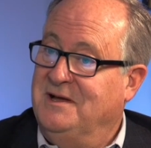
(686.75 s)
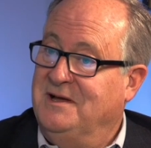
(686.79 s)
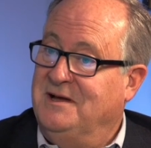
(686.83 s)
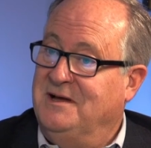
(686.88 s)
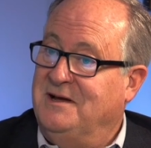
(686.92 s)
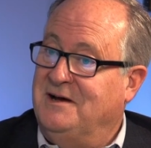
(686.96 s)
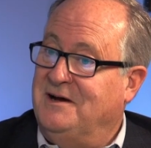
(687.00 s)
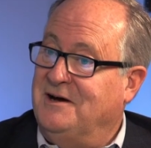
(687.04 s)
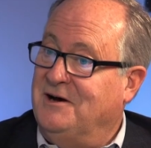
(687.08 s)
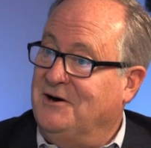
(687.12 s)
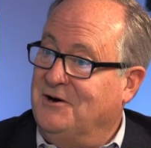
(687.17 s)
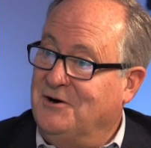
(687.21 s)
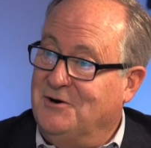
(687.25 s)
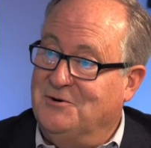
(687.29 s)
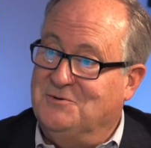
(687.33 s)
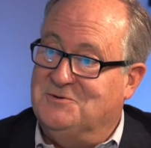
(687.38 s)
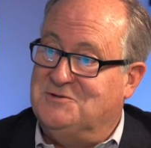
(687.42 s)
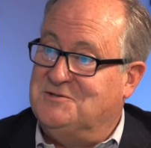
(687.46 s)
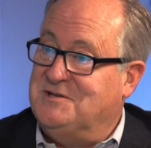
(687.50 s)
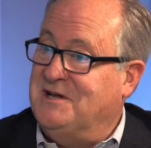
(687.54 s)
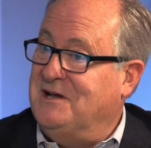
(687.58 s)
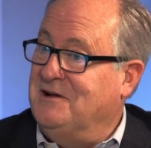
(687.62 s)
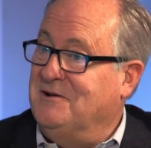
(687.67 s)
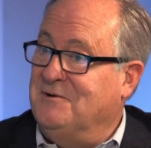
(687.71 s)
a
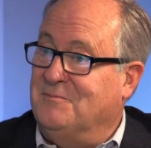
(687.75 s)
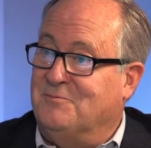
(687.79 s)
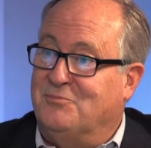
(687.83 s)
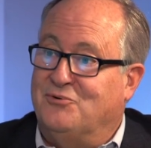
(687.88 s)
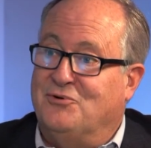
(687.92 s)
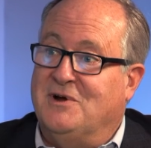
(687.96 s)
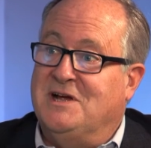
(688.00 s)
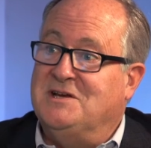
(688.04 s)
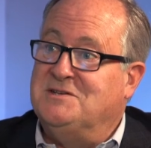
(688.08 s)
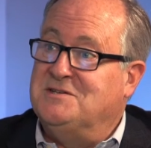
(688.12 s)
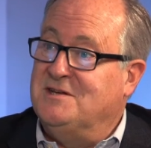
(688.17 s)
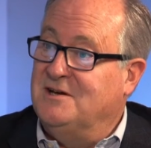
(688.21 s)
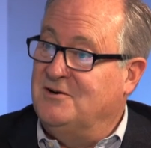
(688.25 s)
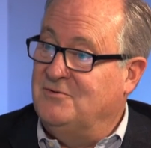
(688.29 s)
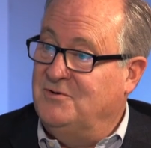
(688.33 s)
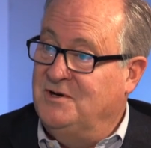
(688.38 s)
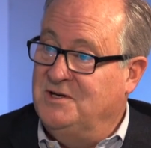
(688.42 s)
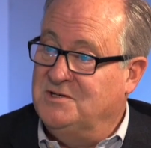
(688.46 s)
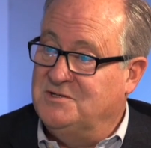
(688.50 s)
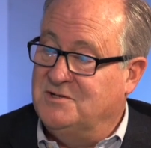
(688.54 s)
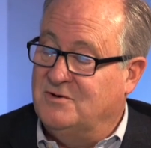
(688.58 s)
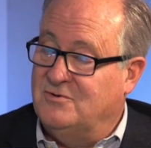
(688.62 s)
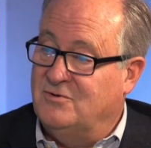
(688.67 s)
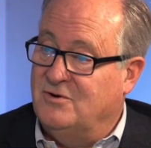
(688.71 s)
wholesale price
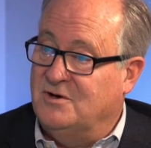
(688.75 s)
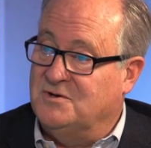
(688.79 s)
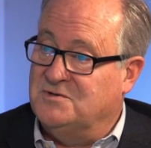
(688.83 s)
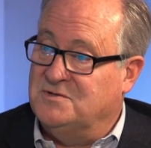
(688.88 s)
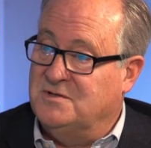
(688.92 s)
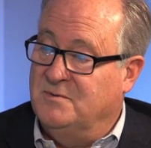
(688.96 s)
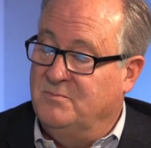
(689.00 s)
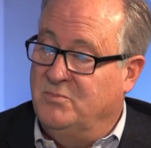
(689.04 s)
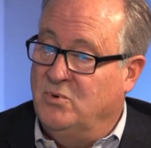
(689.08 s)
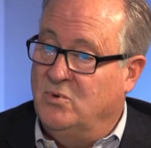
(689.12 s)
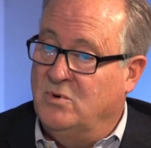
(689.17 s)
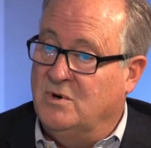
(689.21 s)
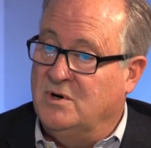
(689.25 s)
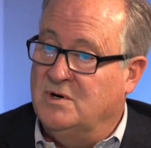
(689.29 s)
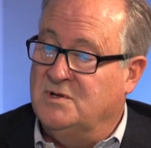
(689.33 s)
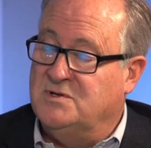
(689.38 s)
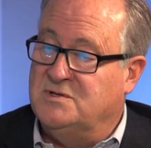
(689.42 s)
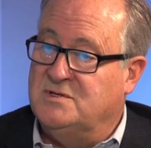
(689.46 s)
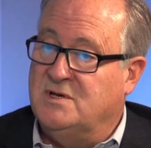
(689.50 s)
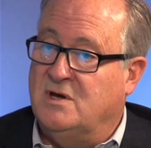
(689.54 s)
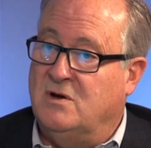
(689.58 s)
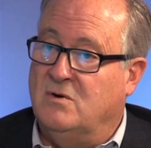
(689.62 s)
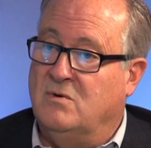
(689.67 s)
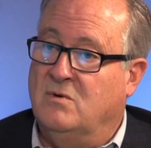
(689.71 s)
increase across the board.
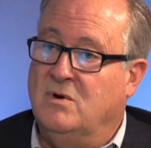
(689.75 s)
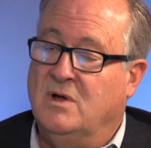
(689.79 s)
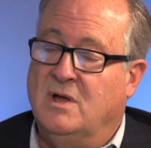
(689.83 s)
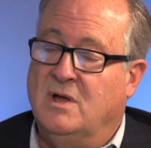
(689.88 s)
So